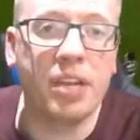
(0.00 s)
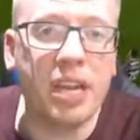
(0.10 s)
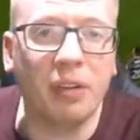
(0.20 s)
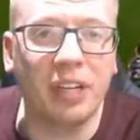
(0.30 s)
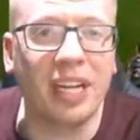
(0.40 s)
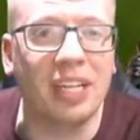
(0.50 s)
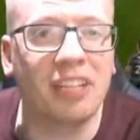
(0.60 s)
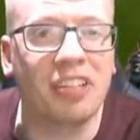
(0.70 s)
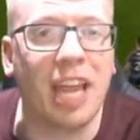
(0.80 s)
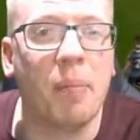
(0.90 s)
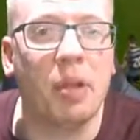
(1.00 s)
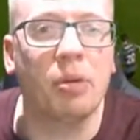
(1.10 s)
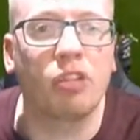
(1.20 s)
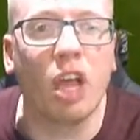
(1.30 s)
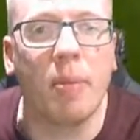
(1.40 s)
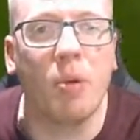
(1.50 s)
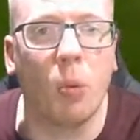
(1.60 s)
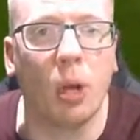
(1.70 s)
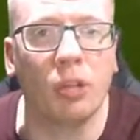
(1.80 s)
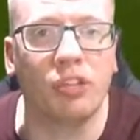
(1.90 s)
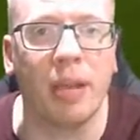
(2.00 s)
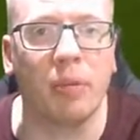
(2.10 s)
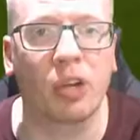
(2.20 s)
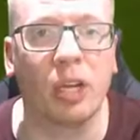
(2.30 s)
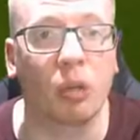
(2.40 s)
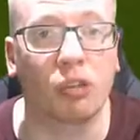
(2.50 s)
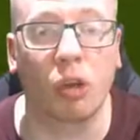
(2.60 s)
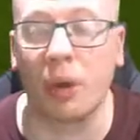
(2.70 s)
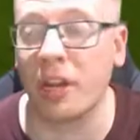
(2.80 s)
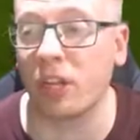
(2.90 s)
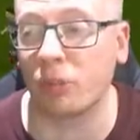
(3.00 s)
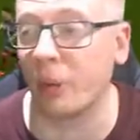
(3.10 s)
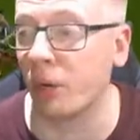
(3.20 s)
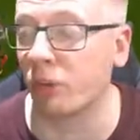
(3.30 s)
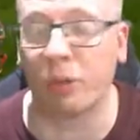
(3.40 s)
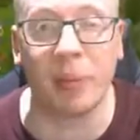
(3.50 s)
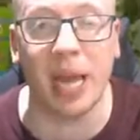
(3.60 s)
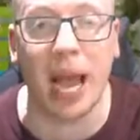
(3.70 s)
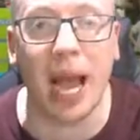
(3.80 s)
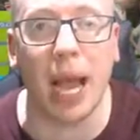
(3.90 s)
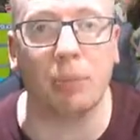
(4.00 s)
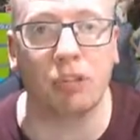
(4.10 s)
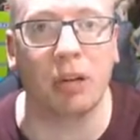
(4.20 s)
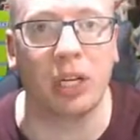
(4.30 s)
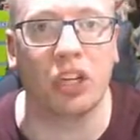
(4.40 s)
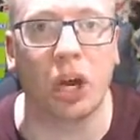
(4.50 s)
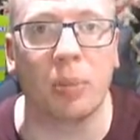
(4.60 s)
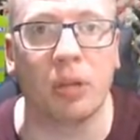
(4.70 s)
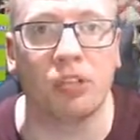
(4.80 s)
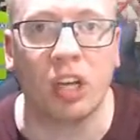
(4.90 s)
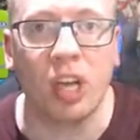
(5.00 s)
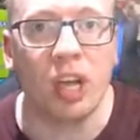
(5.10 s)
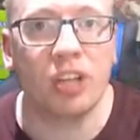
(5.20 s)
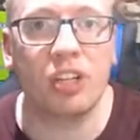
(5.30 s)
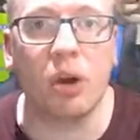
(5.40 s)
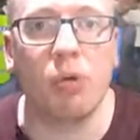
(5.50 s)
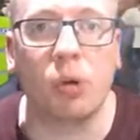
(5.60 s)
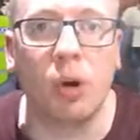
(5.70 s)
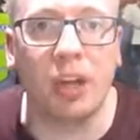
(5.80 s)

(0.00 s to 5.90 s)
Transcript: 0-0 in this game, and there has only been one team looking like scoring, and that's been us. We've been absolutely dominant. Don't quite